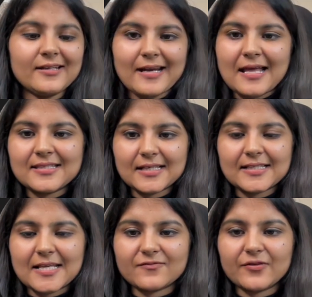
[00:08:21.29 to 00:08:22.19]
ran
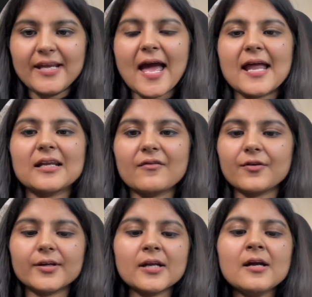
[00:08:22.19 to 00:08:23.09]
successfully and
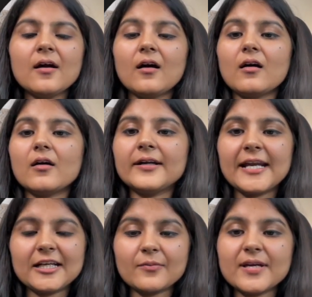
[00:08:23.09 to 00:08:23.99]
our
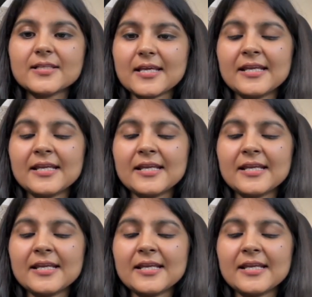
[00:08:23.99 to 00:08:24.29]
database,